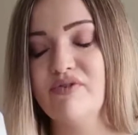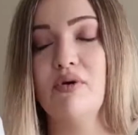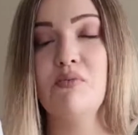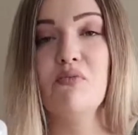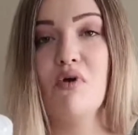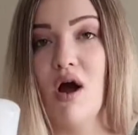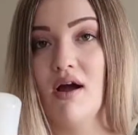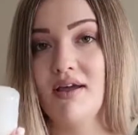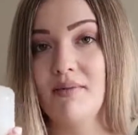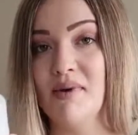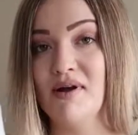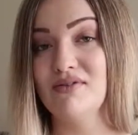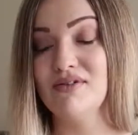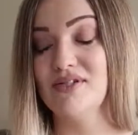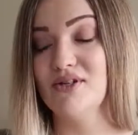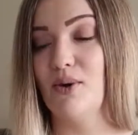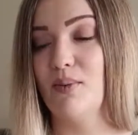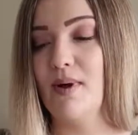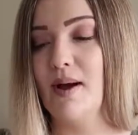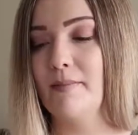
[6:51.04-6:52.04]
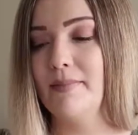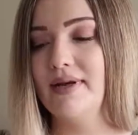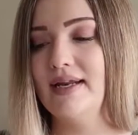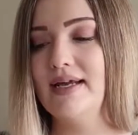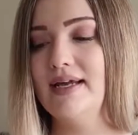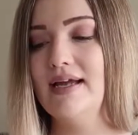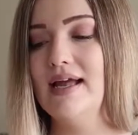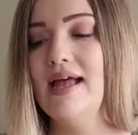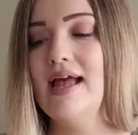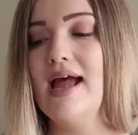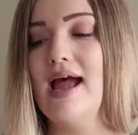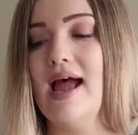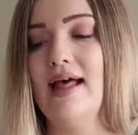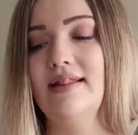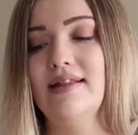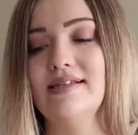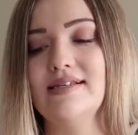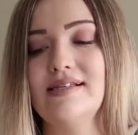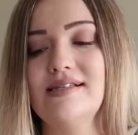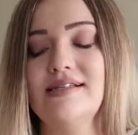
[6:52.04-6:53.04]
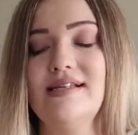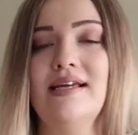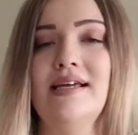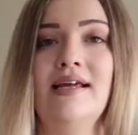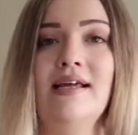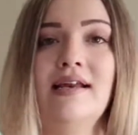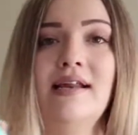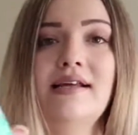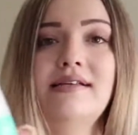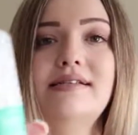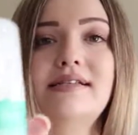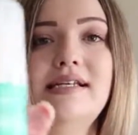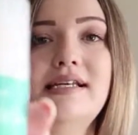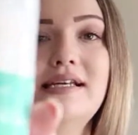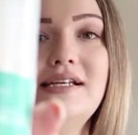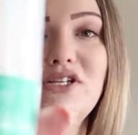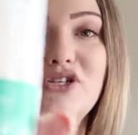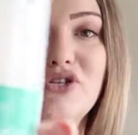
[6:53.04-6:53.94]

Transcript: from Rocky Mountain Soap Company, and this is in tea